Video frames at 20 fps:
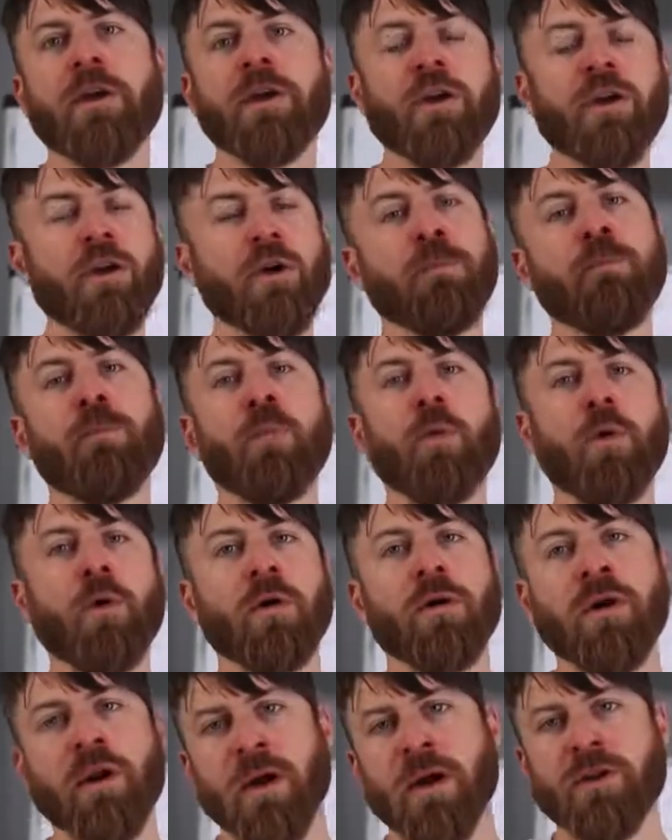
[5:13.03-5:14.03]

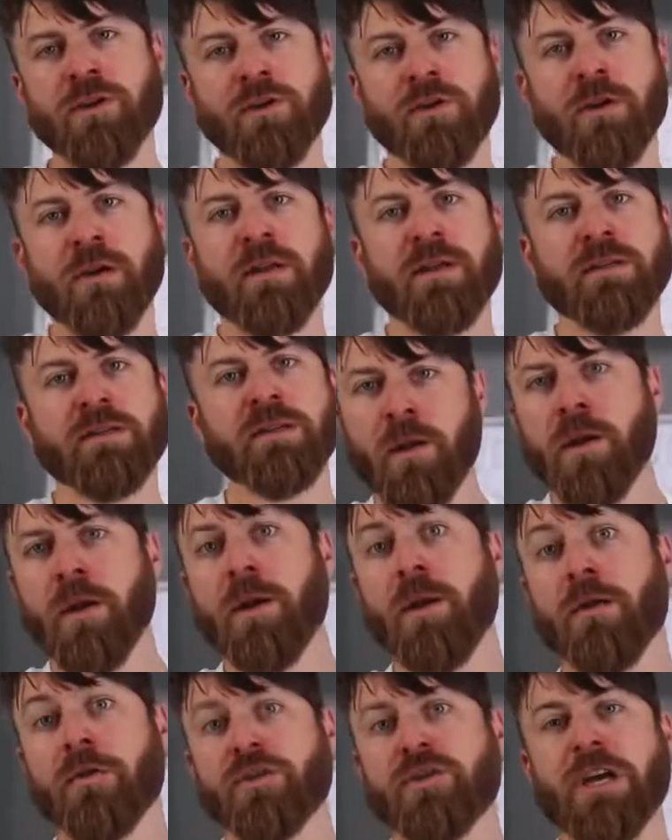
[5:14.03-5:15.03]
more countries,
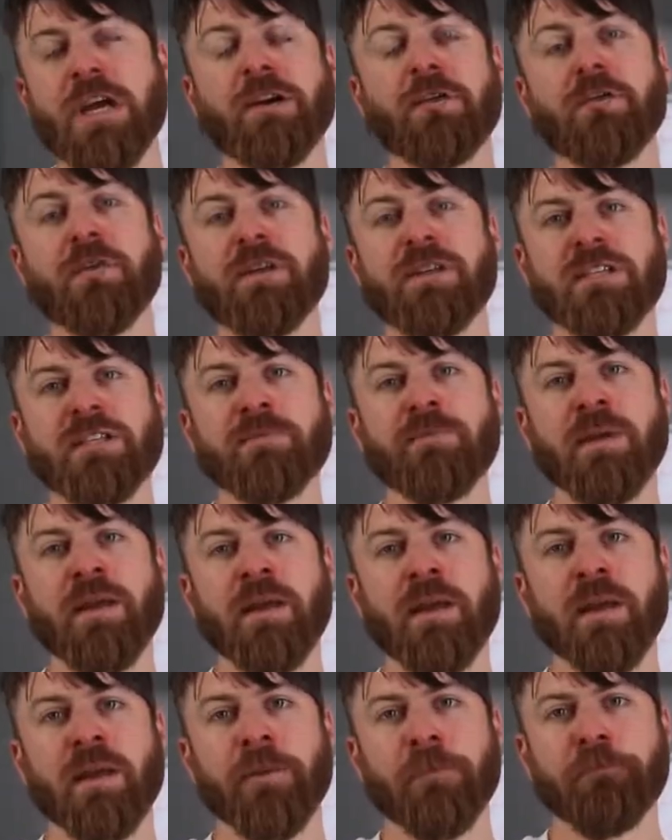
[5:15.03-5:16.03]
generally
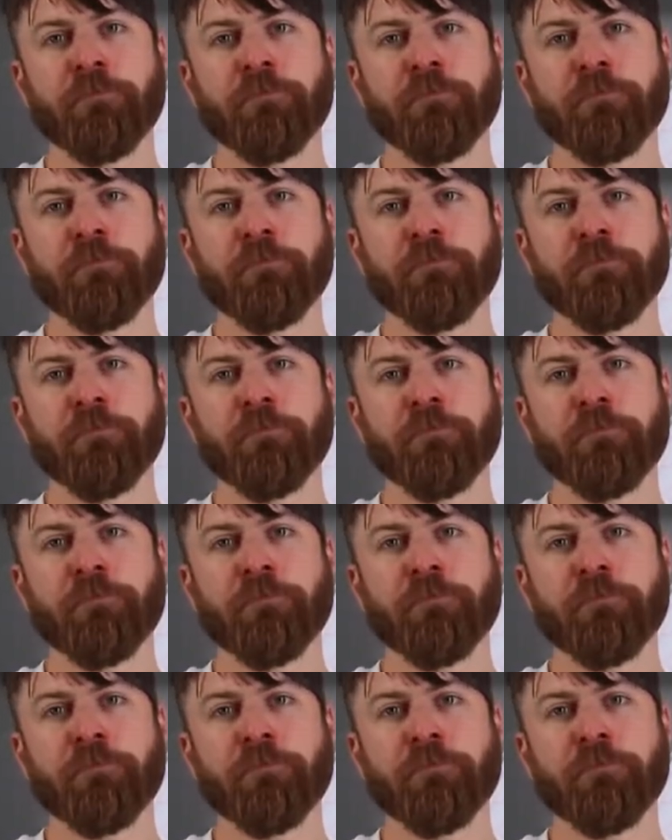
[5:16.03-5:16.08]
speaking.